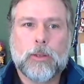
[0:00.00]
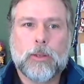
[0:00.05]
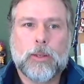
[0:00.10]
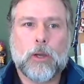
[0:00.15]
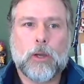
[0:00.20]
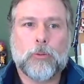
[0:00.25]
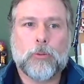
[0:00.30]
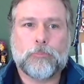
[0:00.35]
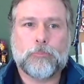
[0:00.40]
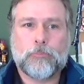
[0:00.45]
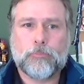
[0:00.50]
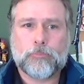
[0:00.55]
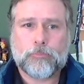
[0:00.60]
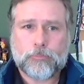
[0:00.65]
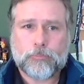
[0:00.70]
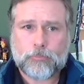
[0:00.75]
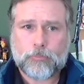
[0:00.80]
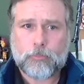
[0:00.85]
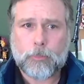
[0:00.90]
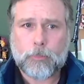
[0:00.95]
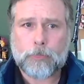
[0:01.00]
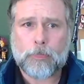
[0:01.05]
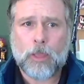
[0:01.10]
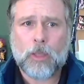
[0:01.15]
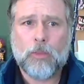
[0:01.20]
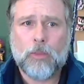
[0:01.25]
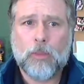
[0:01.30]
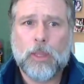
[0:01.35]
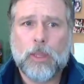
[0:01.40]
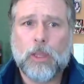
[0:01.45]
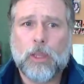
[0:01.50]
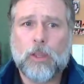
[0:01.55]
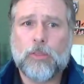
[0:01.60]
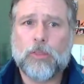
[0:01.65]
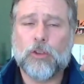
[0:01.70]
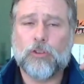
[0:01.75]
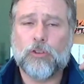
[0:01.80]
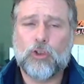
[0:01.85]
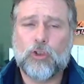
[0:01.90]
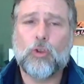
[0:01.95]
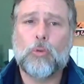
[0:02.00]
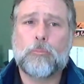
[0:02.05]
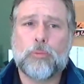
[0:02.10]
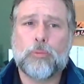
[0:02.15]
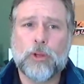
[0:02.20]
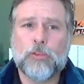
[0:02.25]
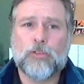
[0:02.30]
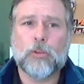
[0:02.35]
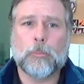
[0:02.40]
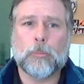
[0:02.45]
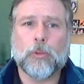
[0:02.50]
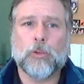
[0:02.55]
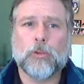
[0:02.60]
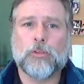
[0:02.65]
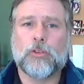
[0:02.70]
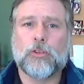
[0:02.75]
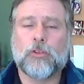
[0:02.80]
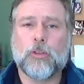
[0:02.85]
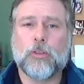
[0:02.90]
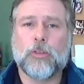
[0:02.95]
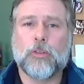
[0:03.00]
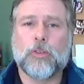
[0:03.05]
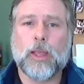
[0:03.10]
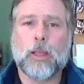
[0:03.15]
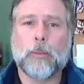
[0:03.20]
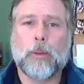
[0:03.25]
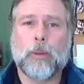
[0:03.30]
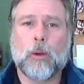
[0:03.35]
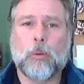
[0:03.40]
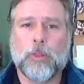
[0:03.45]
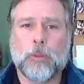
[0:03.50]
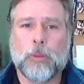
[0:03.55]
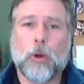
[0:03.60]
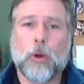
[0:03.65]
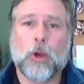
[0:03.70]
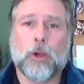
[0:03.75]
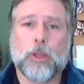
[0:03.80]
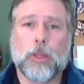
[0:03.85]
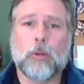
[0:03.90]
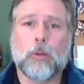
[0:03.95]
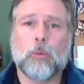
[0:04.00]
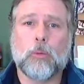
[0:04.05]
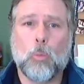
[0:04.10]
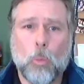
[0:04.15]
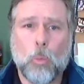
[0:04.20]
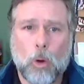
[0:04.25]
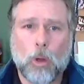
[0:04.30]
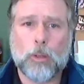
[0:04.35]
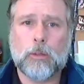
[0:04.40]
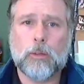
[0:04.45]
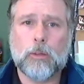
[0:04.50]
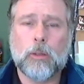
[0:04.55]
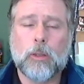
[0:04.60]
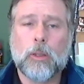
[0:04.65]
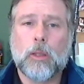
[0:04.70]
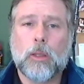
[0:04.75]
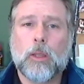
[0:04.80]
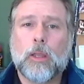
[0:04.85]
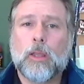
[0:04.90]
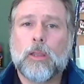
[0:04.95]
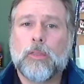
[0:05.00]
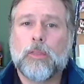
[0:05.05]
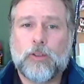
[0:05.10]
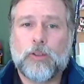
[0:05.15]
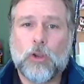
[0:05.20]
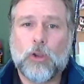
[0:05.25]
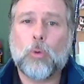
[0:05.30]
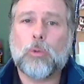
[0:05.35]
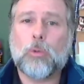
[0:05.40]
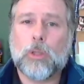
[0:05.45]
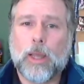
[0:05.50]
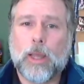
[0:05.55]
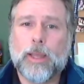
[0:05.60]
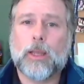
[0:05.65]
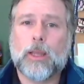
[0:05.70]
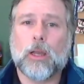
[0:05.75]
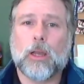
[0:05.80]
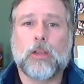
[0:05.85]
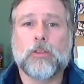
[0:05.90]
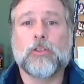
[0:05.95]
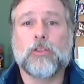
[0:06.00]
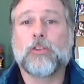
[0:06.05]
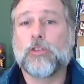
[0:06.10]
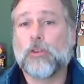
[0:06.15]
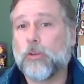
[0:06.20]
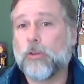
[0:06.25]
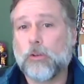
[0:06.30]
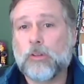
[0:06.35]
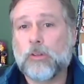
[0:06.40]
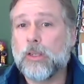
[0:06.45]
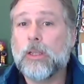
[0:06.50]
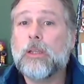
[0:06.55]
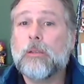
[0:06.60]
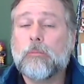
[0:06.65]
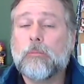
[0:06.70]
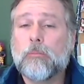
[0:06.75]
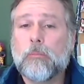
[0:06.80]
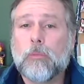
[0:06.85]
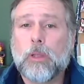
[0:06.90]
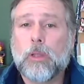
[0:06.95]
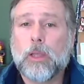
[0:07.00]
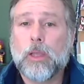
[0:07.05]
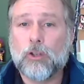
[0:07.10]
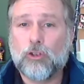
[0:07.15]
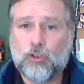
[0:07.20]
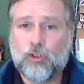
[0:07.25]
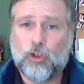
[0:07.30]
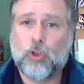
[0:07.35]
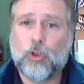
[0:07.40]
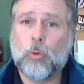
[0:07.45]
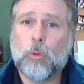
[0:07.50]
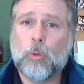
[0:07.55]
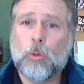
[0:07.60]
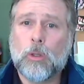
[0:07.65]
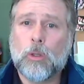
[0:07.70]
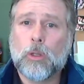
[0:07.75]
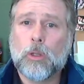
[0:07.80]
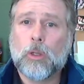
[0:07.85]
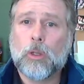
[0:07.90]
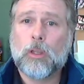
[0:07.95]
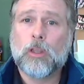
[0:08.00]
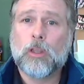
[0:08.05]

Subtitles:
Now, there's two principles you should think about with the market. One, they don't like uncertainty. And two,